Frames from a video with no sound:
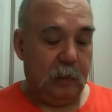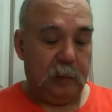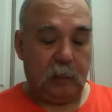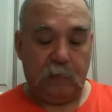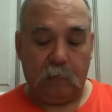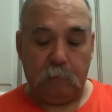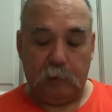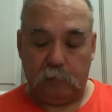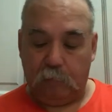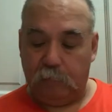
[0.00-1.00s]
kind of a
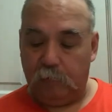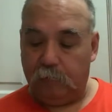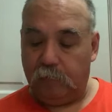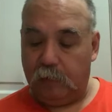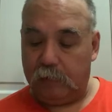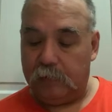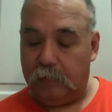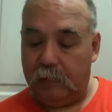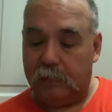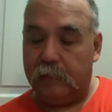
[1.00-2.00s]
mixed review flex there.
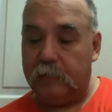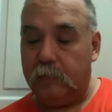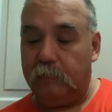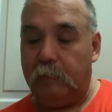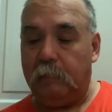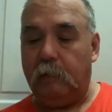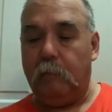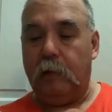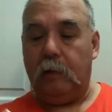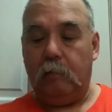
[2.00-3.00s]
That's sort of people go,
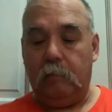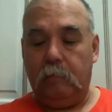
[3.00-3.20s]
well,